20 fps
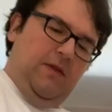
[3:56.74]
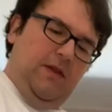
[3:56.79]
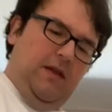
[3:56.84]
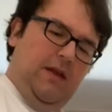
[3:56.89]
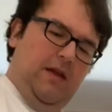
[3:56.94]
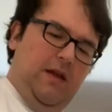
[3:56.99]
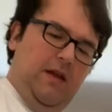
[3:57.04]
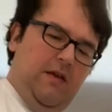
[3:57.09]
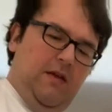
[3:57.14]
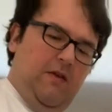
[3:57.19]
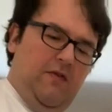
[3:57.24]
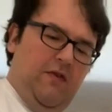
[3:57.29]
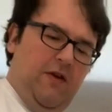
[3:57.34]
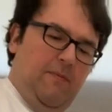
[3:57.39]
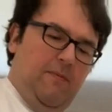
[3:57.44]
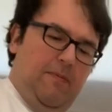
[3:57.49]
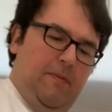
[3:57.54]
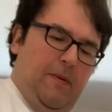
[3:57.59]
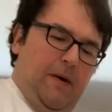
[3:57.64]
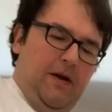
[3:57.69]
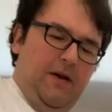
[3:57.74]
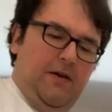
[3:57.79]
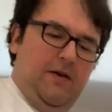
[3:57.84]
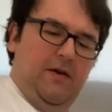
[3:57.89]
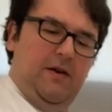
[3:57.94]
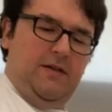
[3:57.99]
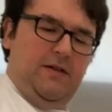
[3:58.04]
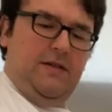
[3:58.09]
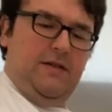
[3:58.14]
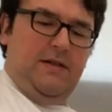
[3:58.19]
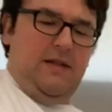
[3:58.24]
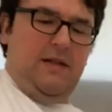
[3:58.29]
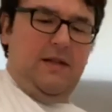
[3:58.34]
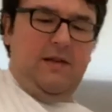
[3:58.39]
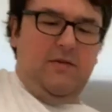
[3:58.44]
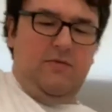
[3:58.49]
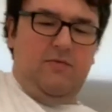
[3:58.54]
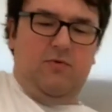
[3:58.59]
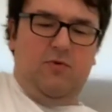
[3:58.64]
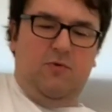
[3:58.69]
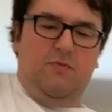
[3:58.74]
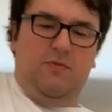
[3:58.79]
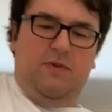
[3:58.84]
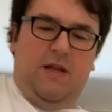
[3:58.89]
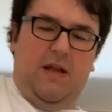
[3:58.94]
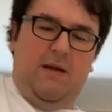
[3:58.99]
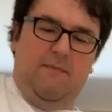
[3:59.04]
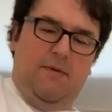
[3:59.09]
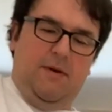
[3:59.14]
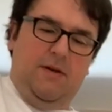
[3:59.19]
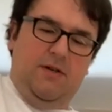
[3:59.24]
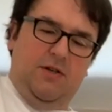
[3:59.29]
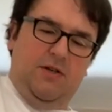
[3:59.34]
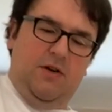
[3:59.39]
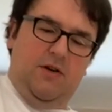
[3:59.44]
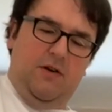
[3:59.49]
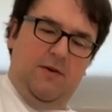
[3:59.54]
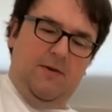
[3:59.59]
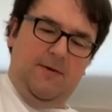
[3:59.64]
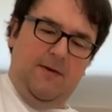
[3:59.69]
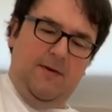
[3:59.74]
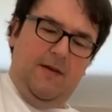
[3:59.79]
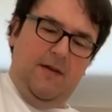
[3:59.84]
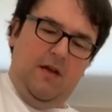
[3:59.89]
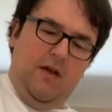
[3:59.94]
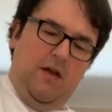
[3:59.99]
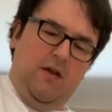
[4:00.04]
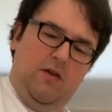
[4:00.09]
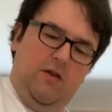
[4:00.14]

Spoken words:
If your butter is room temperature, you